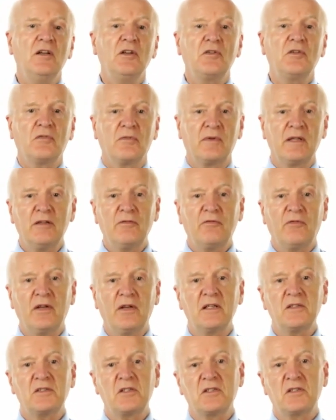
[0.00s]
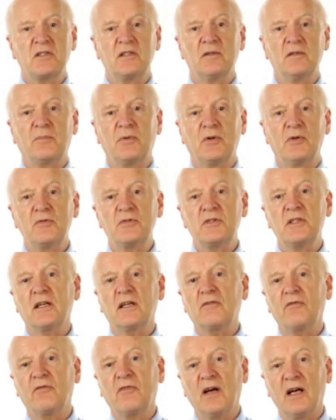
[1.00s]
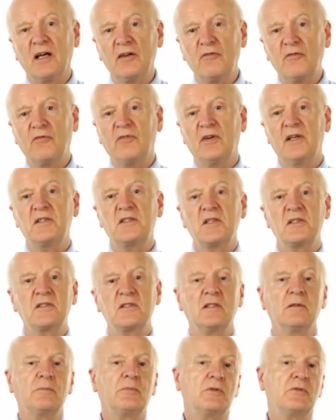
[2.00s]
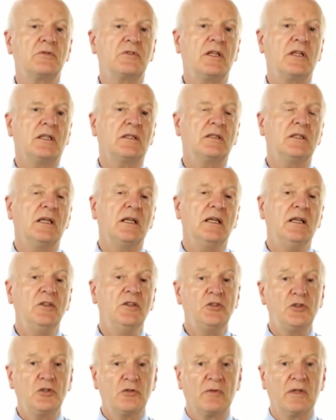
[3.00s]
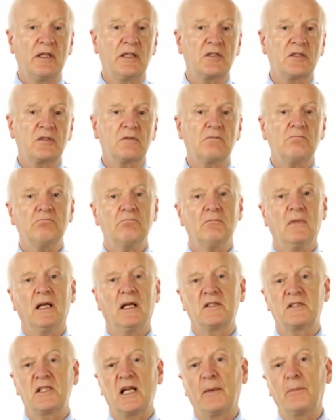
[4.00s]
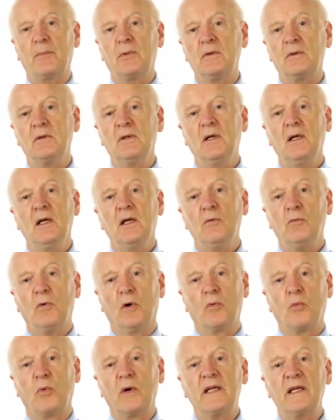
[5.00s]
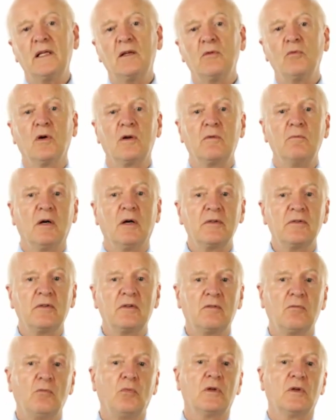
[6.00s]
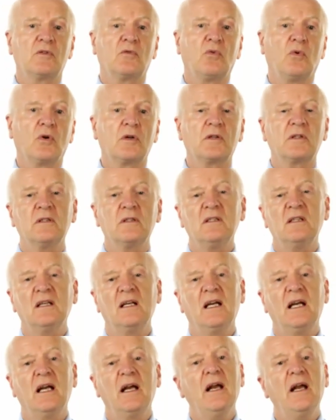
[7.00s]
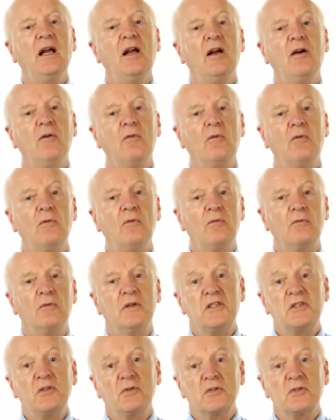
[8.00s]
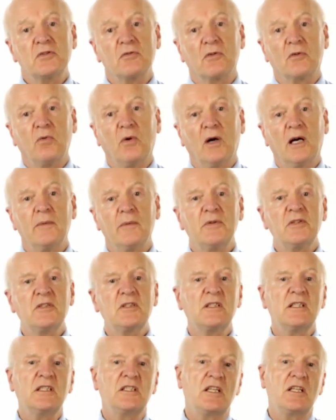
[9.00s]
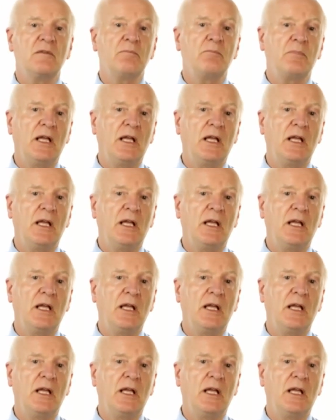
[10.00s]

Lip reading: 3 phases in the project, 5 phases in the project, duration, example, 1 week, 1 month, 1 quarter, resource requirements, e.g.